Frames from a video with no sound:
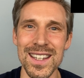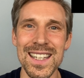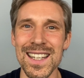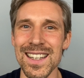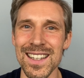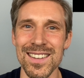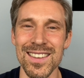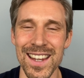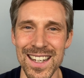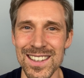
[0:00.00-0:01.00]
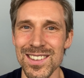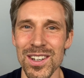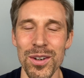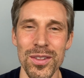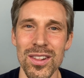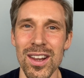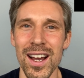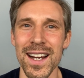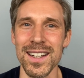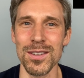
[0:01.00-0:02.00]
leaking these things
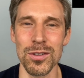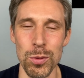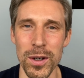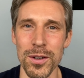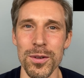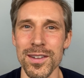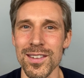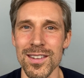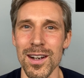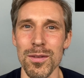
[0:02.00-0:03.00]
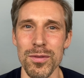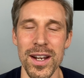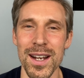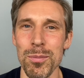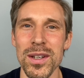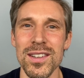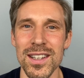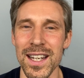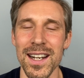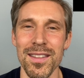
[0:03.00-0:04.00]
online and Twitter and stuff. It
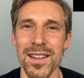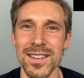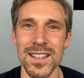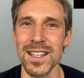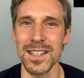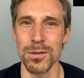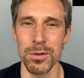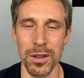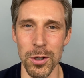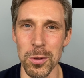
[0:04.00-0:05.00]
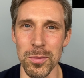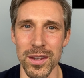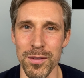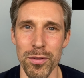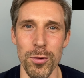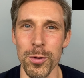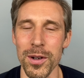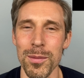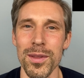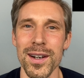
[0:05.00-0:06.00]
basically anything that links with home, they've thrown
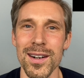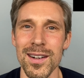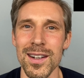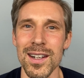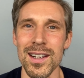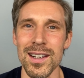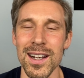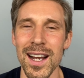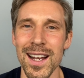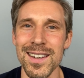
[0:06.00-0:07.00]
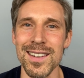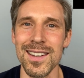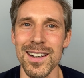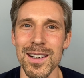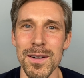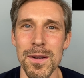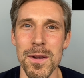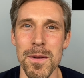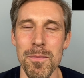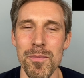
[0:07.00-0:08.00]
up there, and
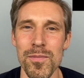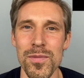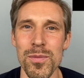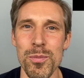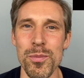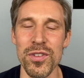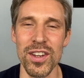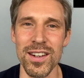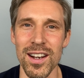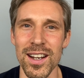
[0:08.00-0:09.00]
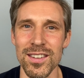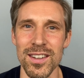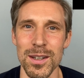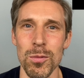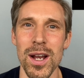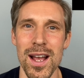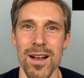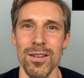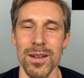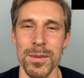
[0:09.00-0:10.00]
Zendaya's like,
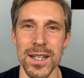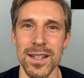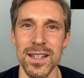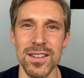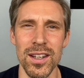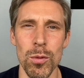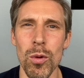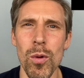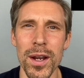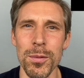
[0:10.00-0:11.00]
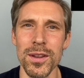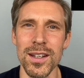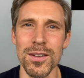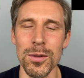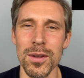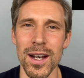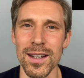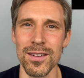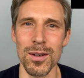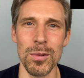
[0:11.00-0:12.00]
"Well, I mean," he's like, "Well, why would they do
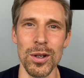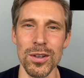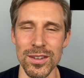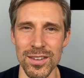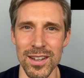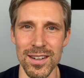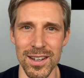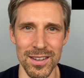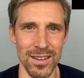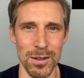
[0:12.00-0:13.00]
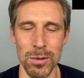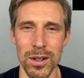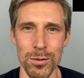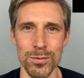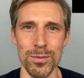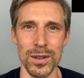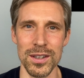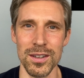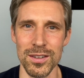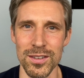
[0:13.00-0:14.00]
that, Tom Holland?" Zendaya's like, "Well,
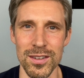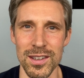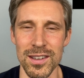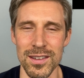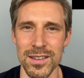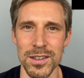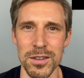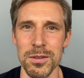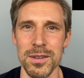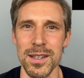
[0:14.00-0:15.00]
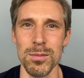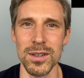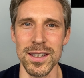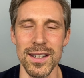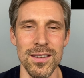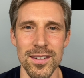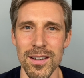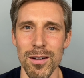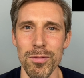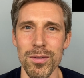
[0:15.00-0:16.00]
because you keep leaking
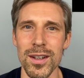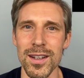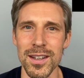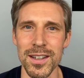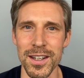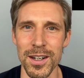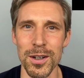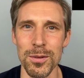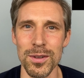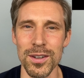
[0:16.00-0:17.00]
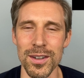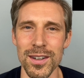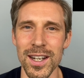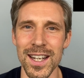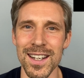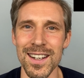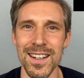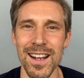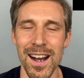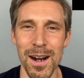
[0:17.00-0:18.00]
stuff, you know."
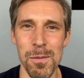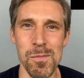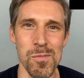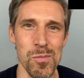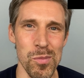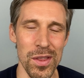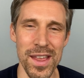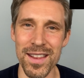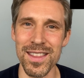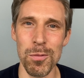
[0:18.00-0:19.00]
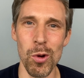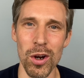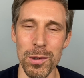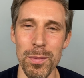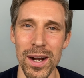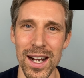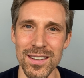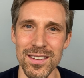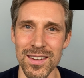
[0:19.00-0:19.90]
But then they walk past